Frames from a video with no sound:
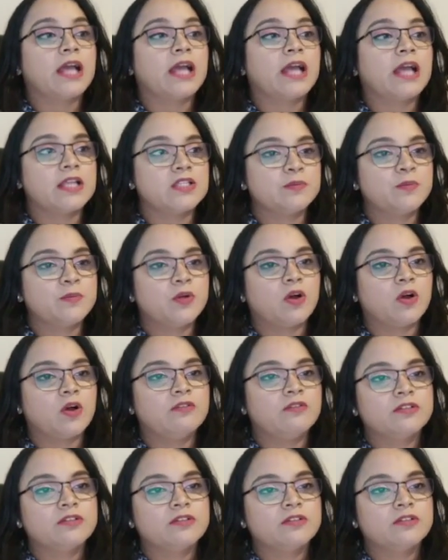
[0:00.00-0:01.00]

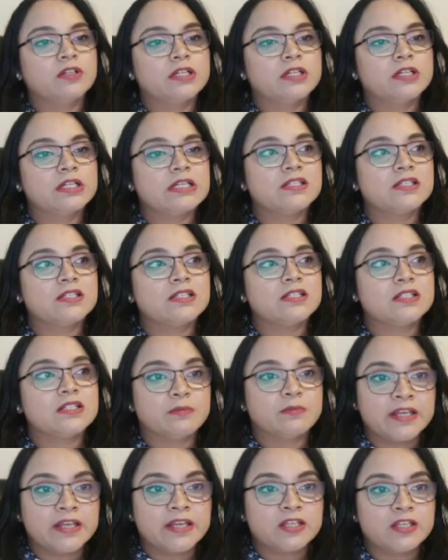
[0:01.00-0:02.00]
Kasparov is
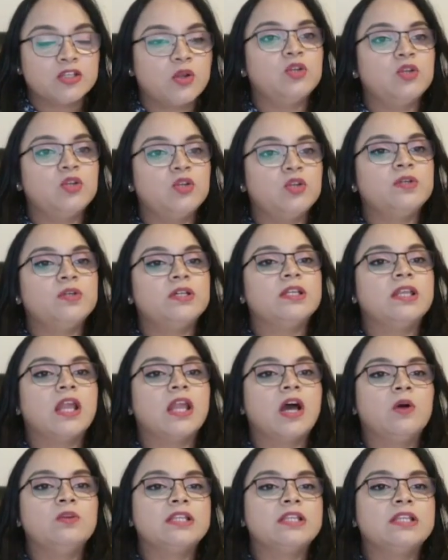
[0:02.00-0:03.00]
determined not to
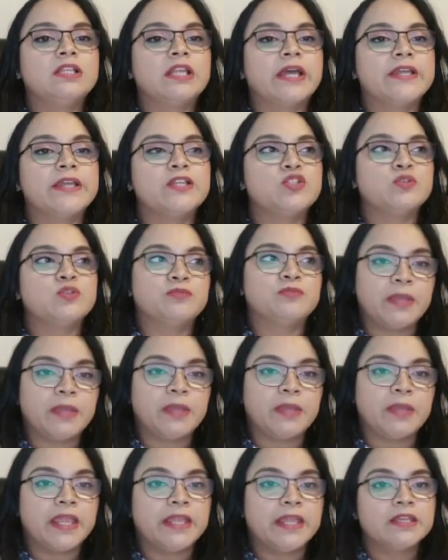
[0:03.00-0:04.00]
allow the knight to
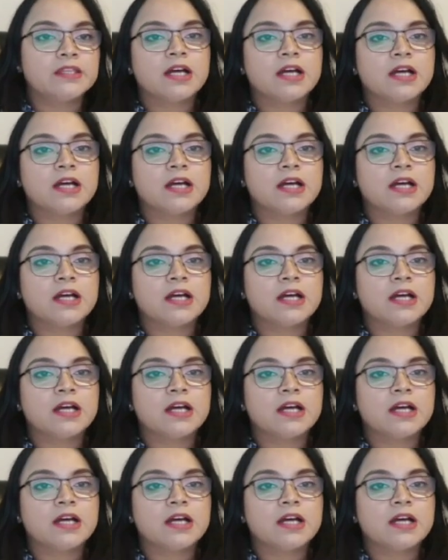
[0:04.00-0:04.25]
remain